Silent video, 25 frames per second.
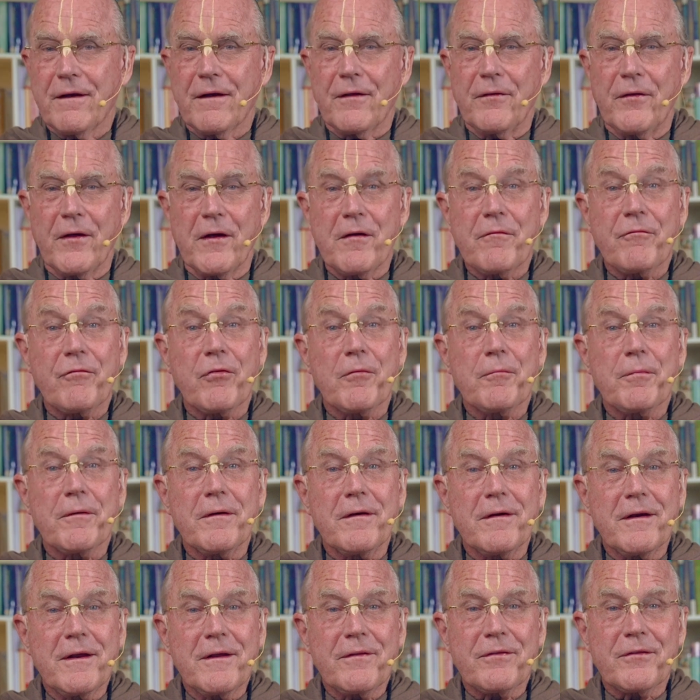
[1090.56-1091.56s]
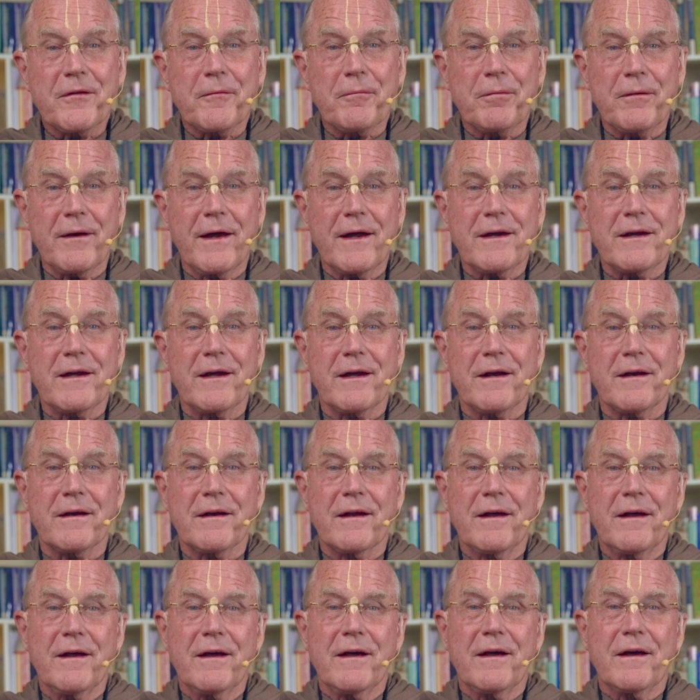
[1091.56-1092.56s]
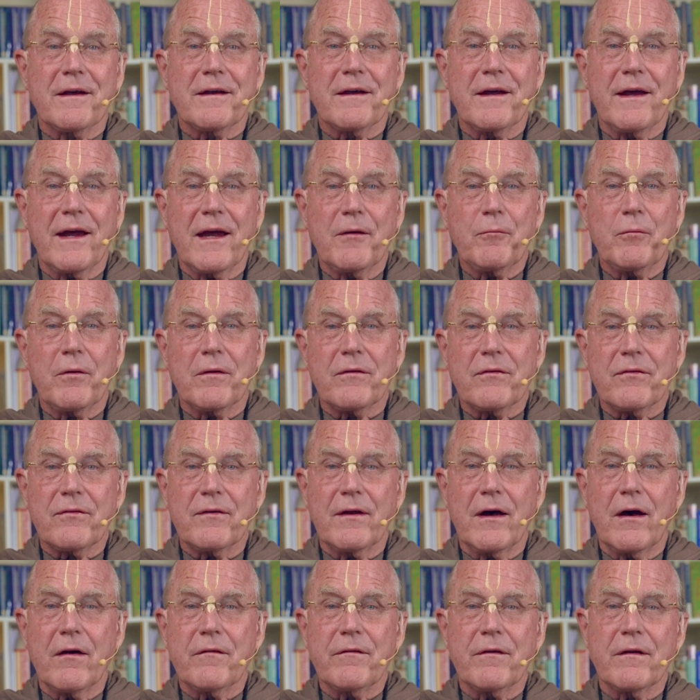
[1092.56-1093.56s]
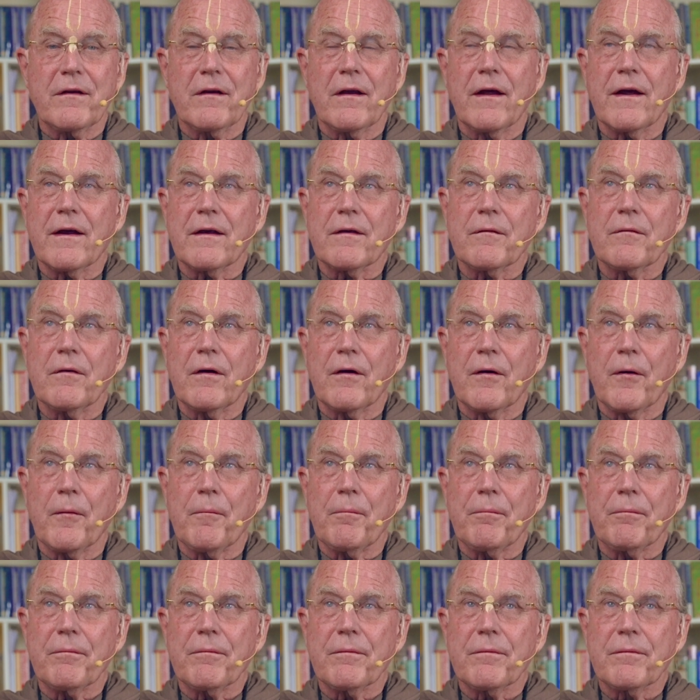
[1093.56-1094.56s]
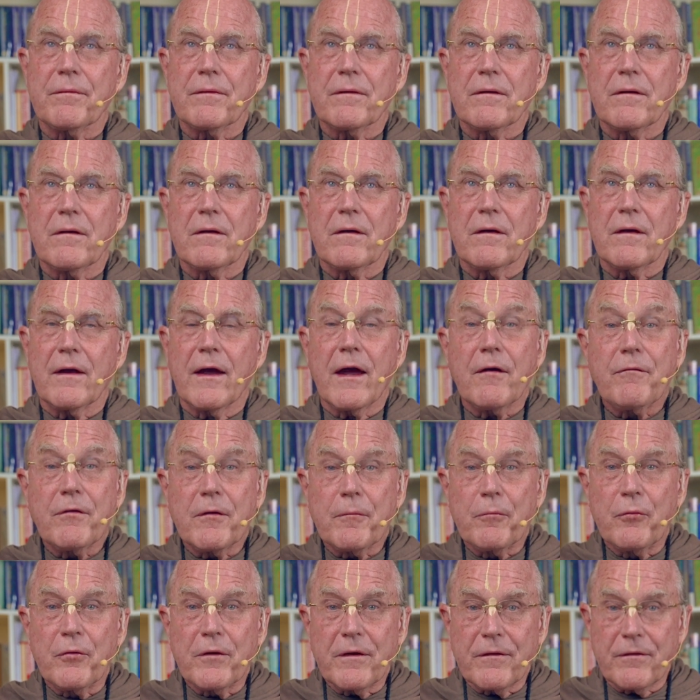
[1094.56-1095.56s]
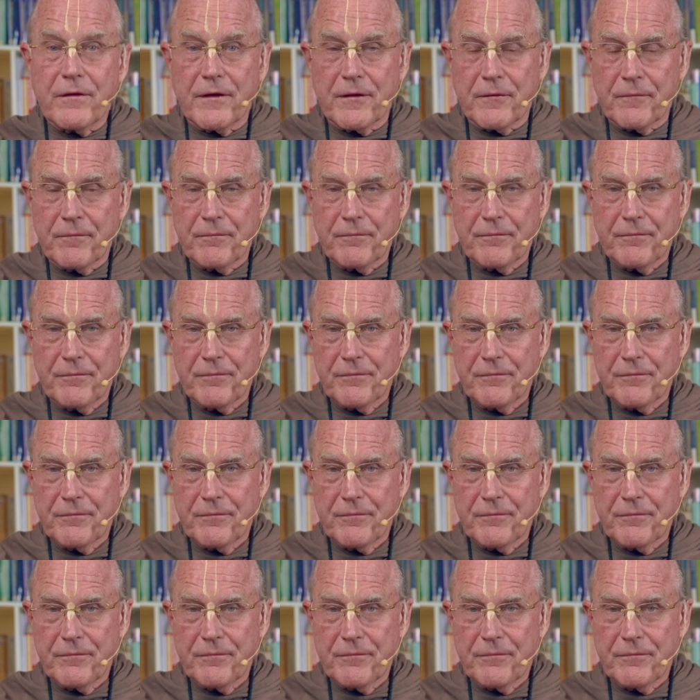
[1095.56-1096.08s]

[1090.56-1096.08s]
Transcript: Then from beneath the blanket came what sounded like heavy breathing.